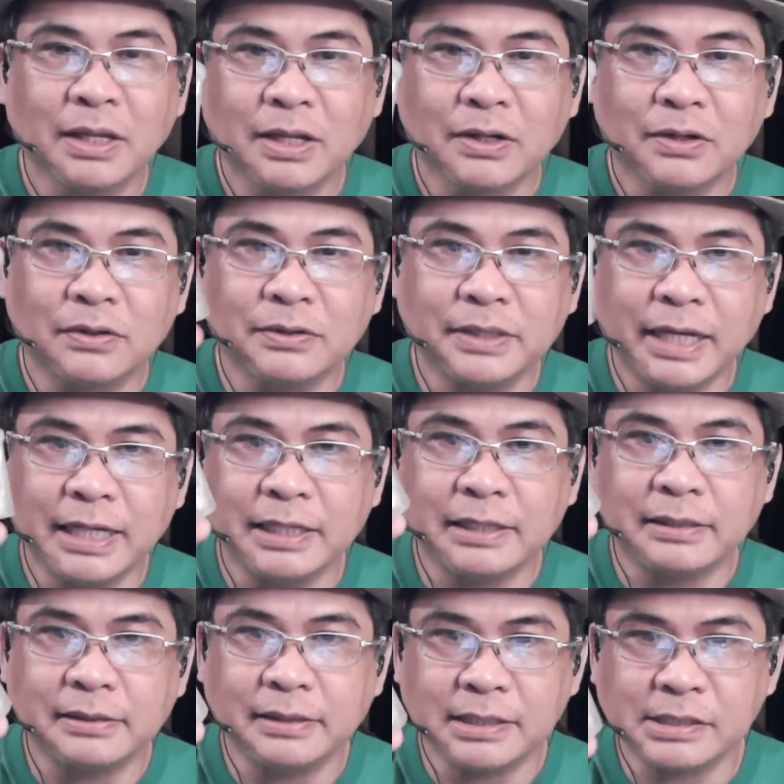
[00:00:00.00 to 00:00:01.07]

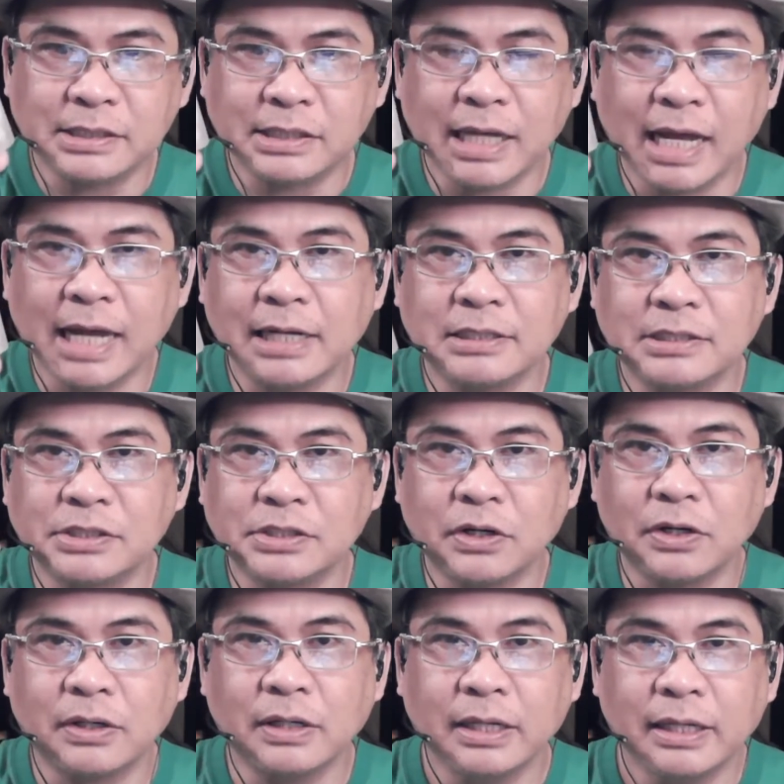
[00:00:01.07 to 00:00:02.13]
containing this
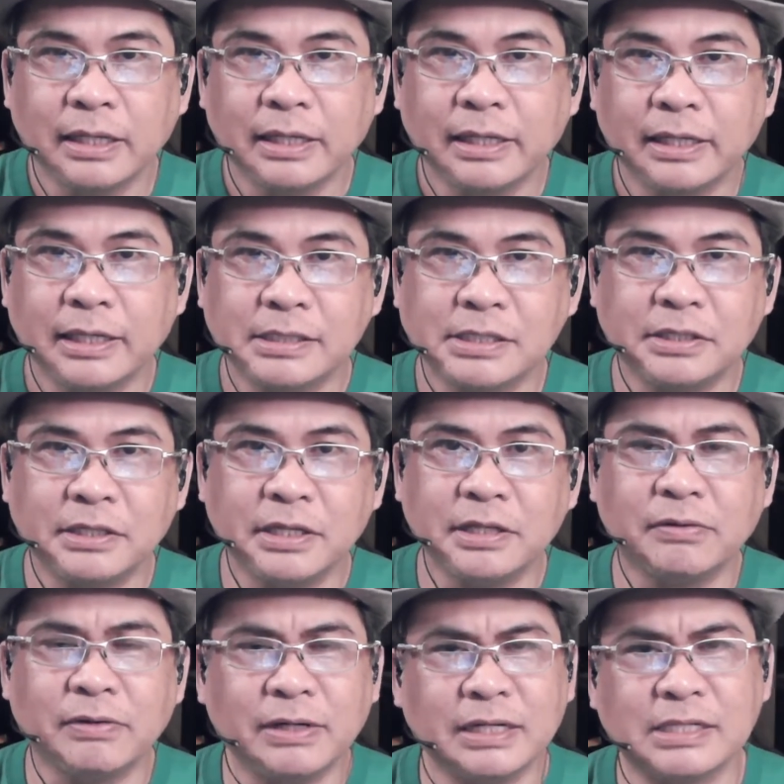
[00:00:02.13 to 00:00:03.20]
canister is it
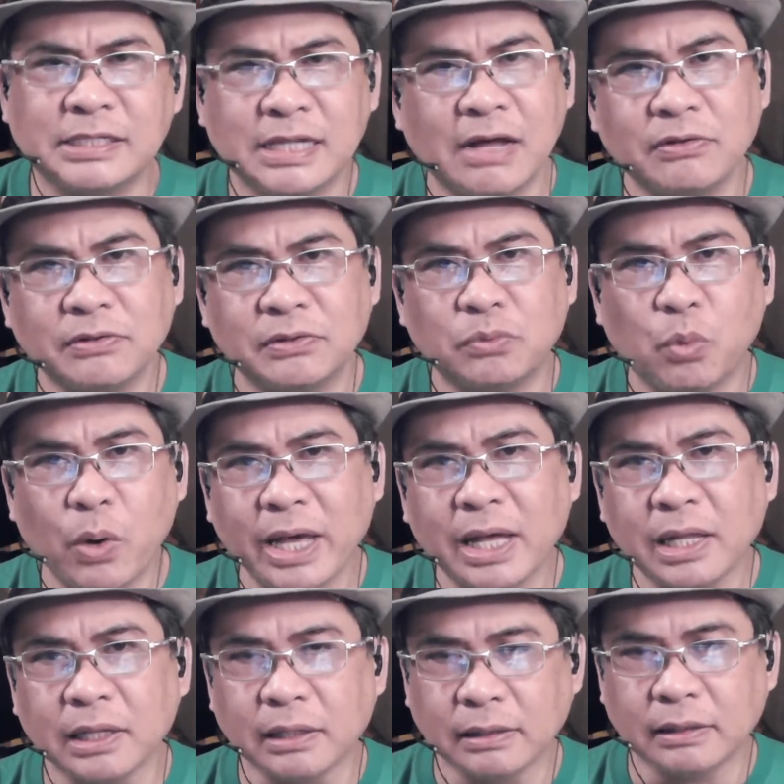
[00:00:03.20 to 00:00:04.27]
didn't really sound
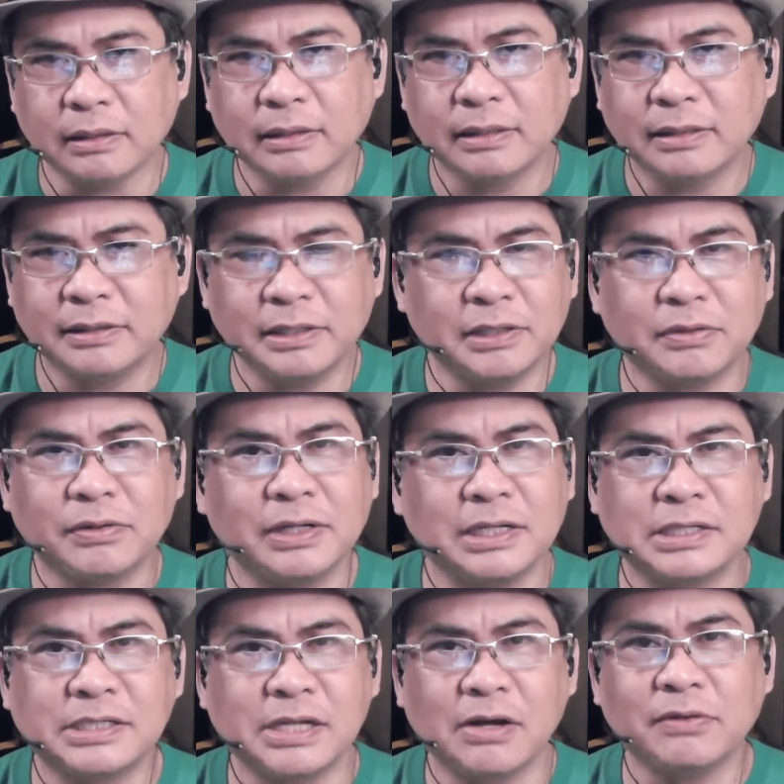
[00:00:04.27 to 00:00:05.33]
well. Didn't really
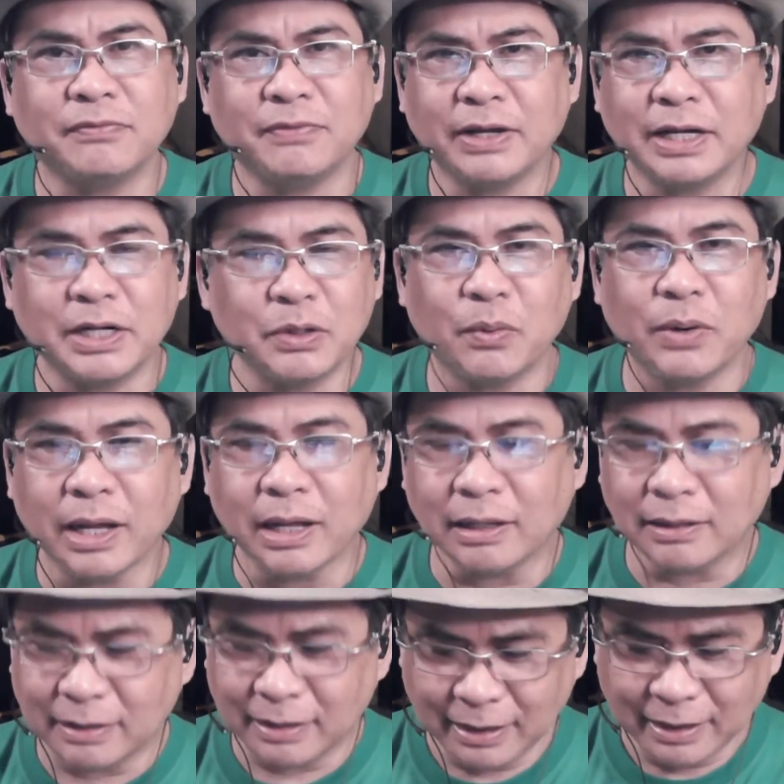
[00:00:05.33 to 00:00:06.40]
sound very
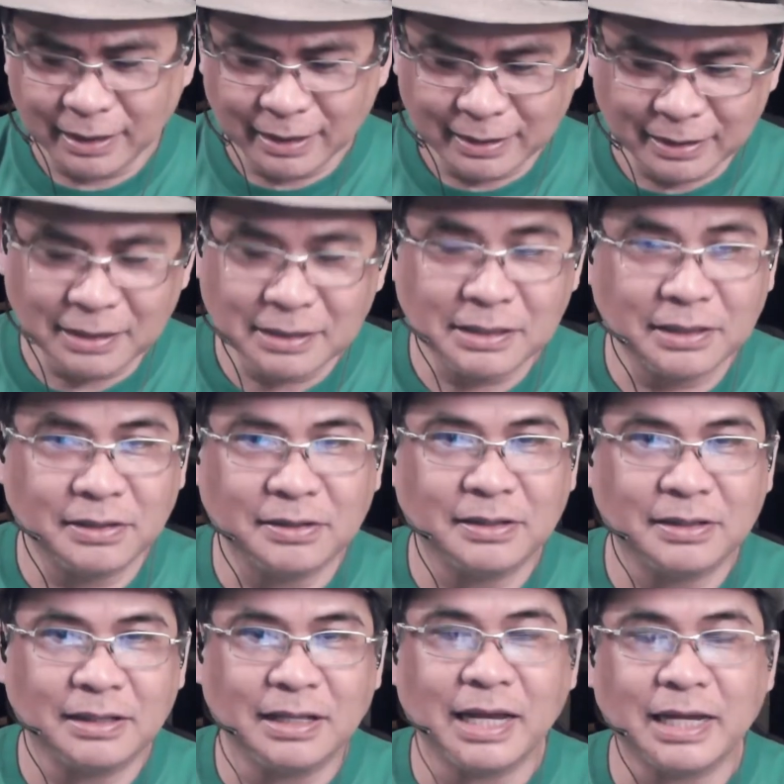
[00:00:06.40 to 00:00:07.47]
well.
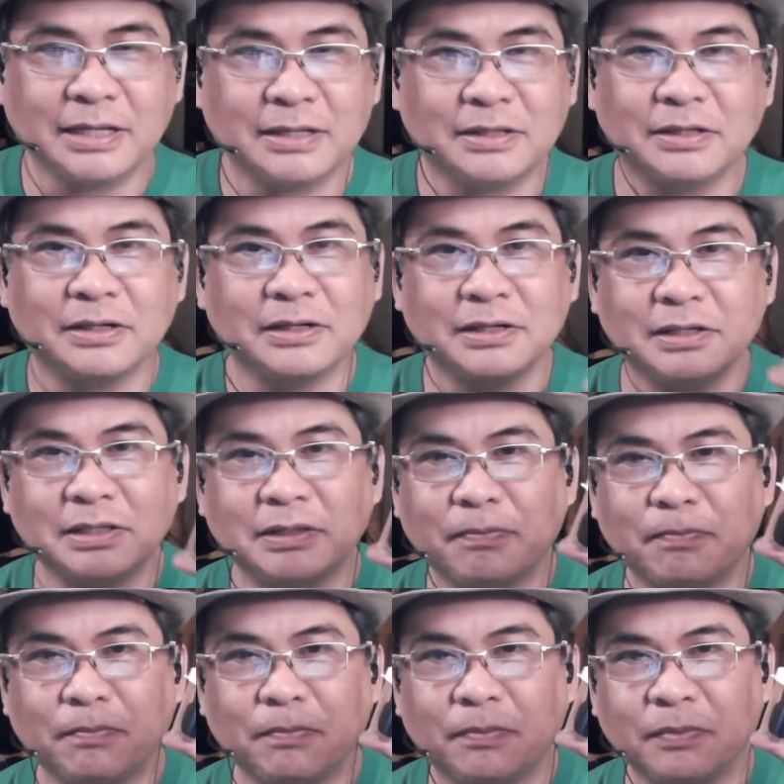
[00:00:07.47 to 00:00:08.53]
Like
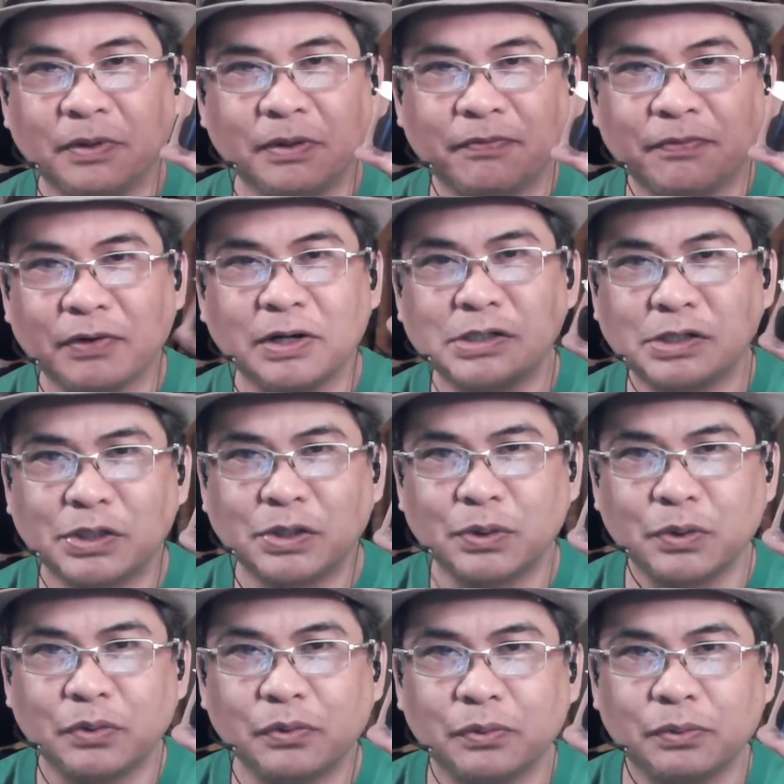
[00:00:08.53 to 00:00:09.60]
the first
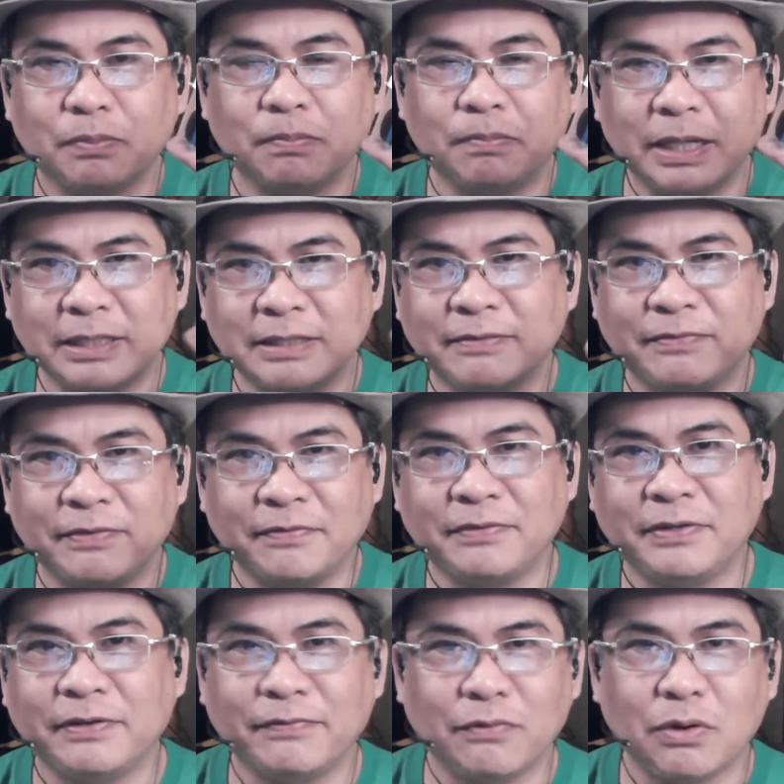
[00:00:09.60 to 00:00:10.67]
two Beta
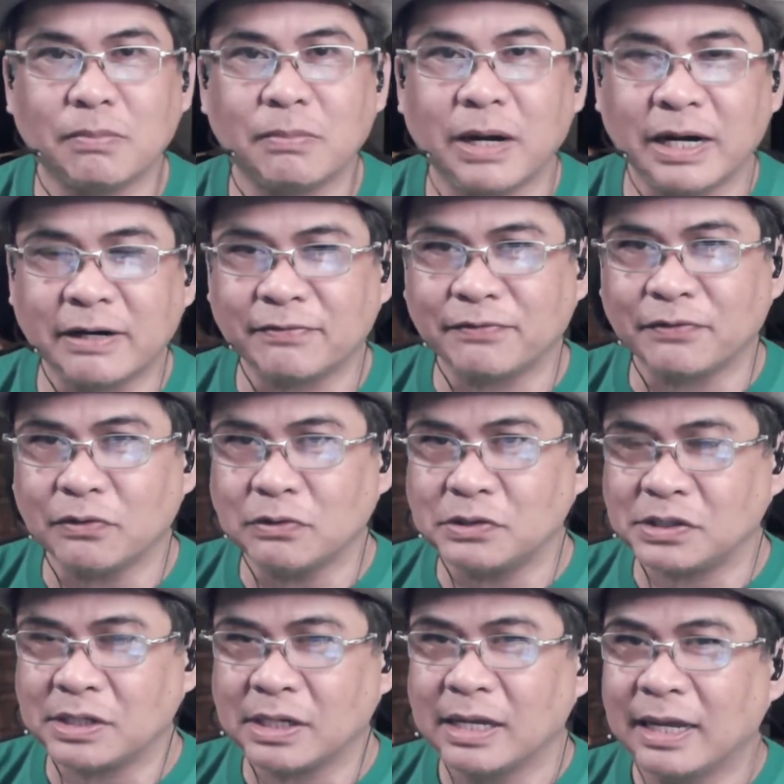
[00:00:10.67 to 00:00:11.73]
54
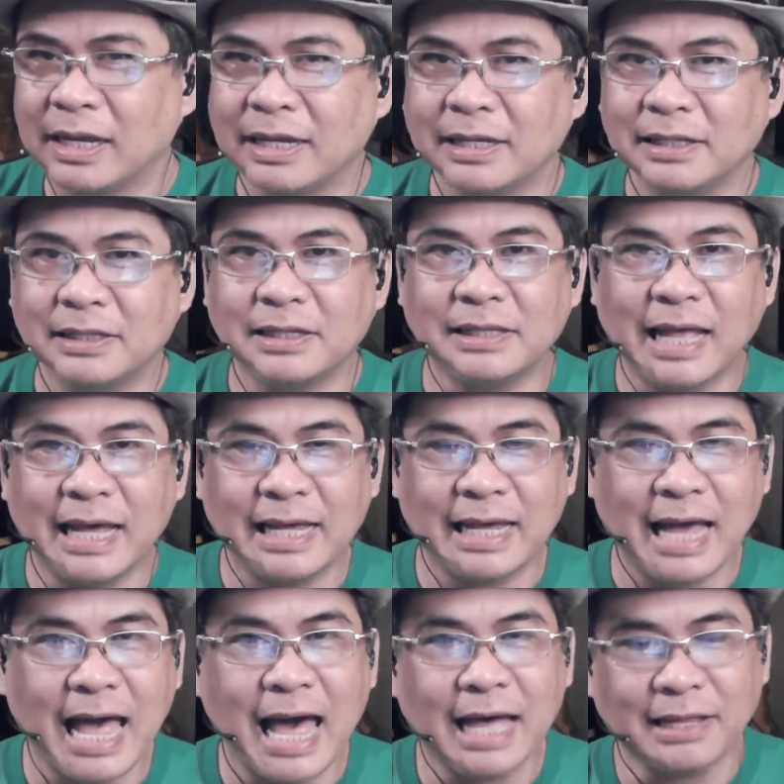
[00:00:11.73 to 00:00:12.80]
microphones that I
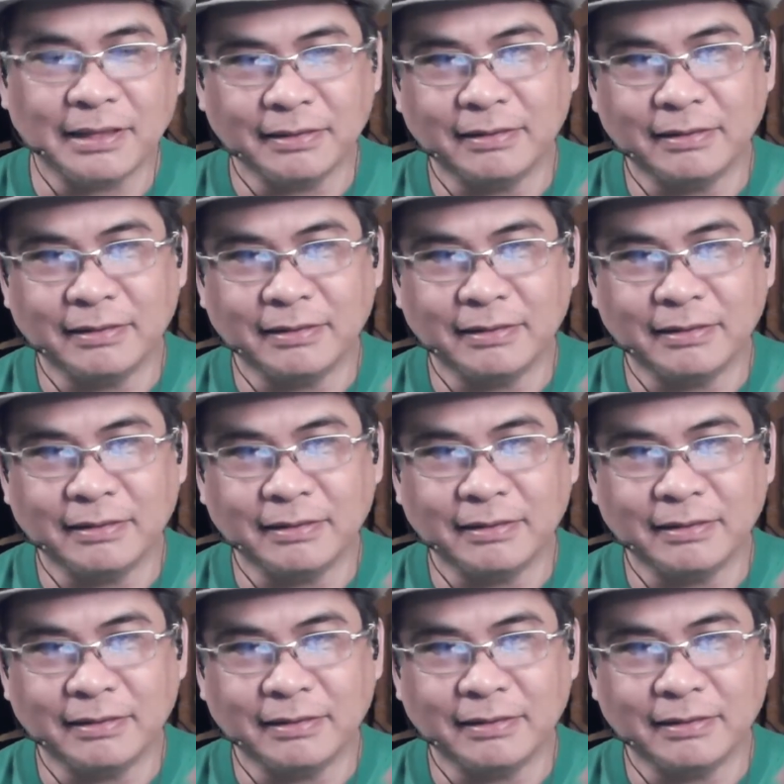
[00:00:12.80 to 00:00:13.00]
had.